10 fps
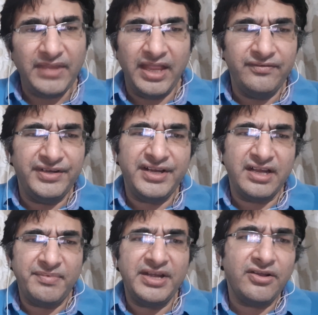every day,
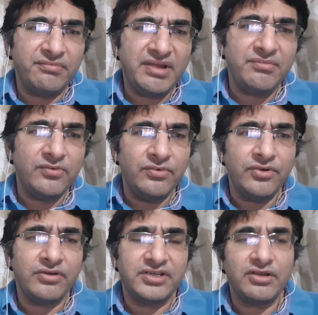depending on my mood
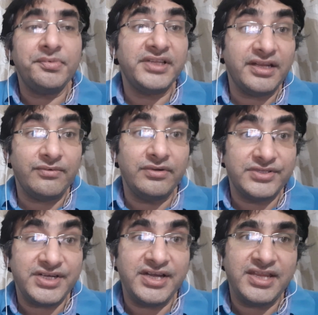or the topic that I want to
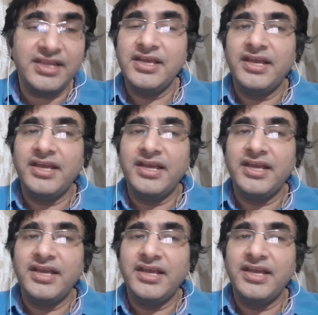study,